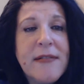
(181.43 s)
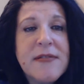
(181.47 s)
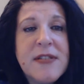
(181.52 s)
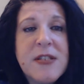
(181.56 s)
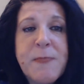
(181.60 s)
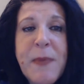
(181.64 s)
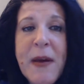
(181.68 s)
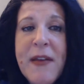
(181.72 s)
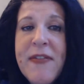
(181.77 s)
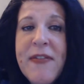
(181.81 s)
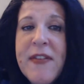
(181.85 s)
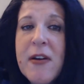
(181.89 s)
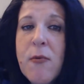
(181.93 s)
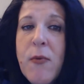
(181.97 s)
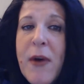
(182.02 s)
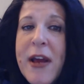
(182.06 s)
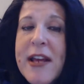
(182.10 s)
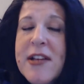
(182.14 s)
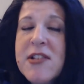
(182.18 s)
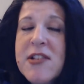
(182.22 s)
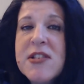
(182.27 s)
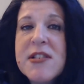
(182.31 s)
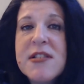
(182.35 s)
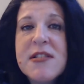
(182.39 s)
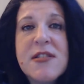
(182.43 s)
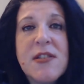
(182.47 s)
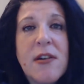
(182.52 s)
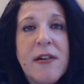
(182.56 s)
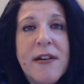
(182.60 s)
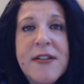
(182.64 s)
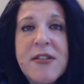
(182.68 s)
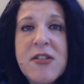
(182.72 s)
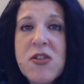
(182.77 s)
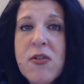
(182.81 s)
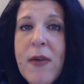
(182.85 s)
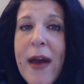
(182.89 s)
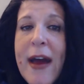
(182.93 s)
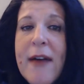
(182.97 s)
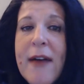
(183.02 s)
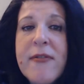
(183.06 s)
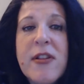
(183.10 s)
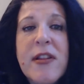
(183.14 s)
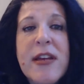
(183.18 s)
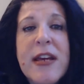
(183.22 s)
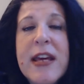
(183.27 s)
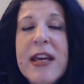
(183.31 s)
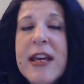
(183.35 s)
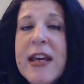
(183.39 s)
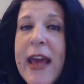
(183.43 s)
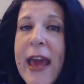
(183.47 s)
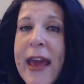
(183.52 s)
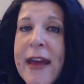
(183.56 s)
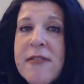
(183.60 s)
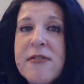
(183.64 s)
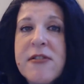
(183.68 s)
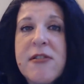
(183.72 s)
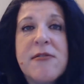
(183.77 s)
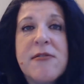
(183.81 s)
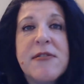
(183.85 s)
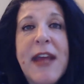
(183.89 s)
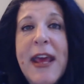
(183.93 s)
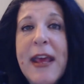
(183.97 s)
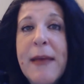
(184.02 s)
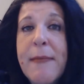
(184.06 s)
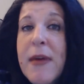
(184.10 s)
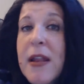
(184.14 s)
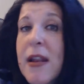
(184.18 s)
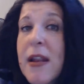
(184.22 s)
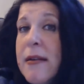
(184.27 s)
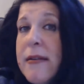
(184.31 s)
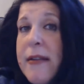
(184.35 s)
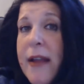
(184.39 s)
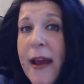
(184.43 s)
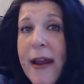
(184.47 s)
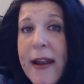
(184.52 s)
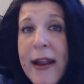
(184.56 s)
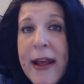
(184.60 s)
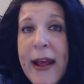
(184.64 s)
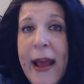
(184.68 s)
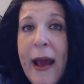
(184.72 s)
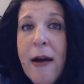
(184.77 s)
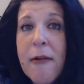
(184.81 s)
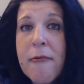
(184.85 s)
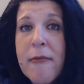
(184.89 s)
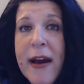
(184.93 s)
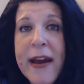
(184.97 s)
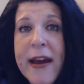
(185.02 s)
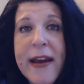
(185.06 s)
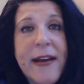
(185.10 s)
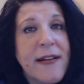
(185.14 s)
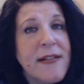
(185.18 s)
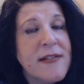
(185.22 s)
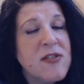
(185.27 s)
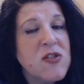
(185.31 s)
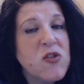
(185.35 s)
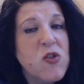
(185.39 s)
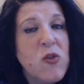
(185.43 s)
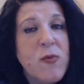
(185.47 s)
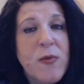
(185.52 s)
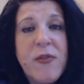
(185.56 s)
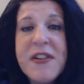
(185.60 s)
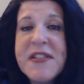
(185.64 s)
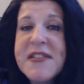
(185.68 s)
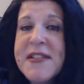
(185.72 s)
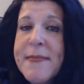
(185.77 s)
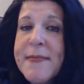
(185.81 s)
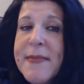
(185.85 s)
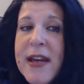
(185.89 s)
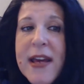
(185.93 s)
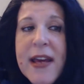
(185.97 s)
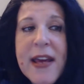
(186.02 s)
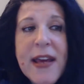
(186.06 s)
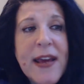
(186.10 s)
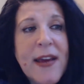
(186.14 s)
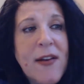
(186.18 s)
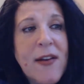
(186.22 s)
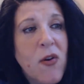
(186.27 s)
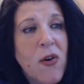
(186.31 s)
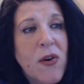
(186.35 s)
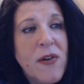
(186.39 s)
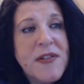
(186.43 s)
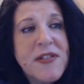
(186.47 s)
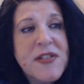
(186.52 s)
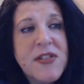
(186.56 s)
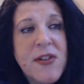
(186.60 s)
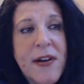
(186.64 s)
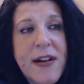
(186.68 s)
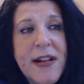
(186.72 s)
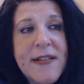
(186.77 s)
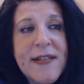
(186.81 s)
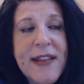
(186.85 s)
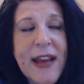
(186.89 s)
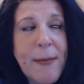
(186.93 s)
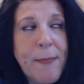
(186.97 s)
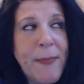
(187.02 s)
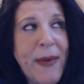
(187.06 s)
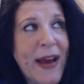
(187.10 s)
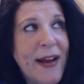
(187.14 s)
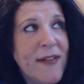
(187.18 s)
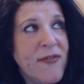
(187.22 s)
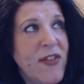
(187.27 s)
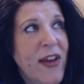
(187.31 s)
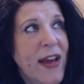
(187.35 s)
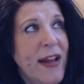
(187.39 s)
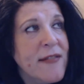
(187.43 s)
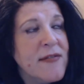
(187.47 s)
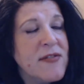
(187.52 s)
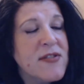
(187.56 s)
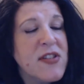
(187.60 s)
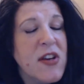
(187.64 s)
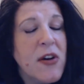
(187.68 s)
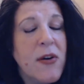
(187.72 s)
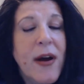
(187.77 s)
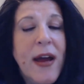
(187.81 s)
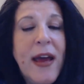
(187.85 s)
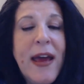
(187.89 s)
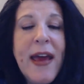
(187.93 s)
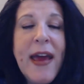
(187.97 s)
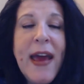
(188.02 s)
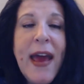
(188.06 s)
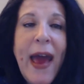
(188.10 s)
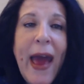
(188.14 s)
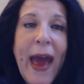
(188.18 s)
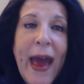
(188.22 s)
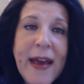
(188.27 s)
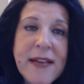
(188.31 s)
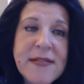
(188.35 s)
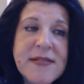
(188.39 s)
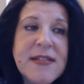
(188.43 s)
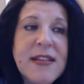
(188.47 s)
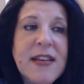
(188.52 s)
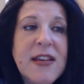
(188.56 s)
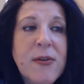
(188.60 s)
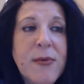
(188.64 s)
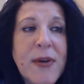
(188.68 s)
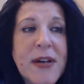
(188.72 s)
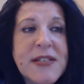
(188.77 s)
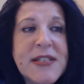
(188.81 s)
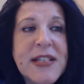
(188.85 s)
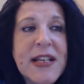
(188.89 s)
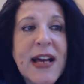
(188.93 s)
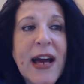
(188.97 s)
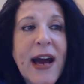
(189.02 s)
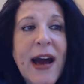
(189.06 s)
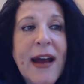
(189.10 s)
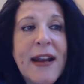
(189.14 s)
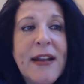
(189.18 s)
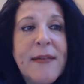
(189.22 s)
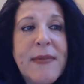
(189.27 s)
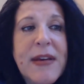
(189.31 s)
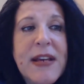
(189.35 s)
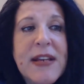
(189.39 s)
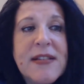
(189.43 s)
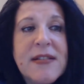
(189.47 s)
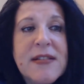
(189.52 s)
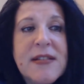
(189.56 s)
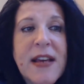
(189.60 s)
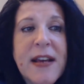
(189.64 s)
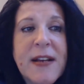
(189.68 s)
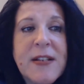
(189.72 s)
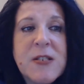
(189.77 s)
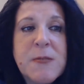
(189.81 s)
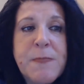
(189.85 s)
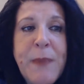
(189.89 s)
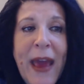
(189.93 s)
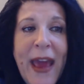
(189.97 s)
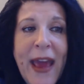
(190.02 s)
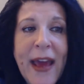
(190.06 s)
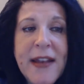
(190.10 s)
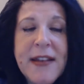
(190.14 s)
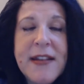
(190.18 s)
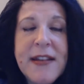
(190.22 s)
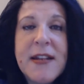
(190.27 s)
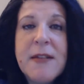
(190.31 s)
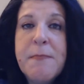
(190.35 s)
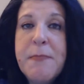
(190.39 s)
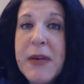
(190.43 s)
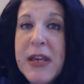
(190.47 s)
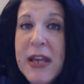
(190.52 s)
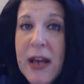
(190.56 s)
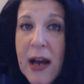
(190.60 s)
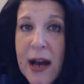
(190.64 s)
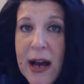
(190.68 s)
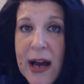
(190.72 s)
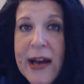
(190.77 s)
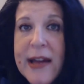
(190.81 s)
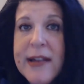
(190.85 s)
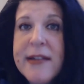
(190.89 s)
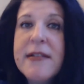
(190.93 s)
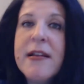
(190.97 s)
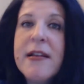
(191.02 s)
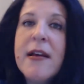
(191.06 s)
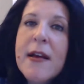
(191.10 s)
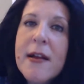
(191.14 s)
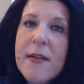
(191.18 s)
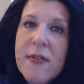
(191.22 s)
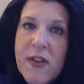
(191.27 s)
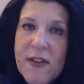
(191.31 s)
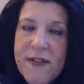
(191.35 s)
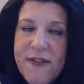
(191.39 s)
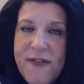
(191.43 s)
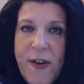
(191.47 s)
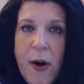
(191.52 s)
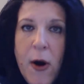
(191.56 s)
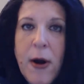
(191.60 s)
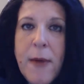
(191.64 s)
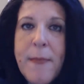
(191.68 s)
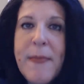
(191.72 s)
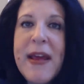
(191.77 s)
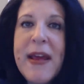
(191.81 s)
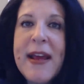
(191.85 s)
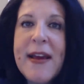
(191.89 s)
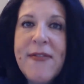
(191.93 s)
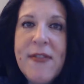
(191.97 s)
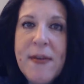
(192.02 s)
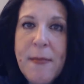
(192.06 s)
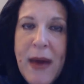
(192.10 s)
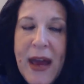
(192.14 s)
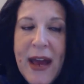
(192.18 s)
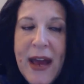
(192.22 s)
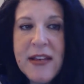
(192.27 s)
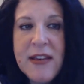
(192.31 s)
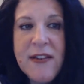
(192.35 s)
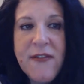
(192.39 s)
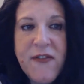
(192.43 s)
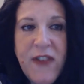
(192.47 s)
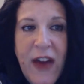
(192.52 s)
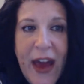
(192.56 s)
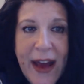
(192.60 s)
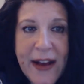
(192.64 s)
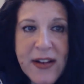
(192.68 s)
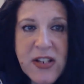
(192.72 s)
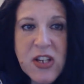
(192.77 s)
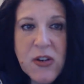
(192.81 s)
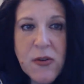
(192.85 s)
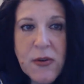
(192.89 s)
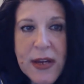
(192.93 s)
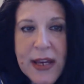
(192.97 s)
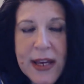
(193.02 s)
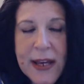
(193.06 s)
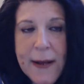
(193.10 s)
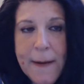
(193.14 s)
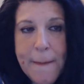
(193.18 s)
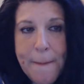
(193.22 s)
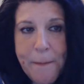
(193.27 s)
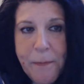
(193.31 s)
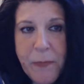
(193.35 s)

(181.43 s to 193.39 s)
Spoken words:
and spend their wages on traveling, entertainment, and dining out, right? Consumerism. It all started back then. So as the U.S. economy expanded beyond the farming and the manufacturing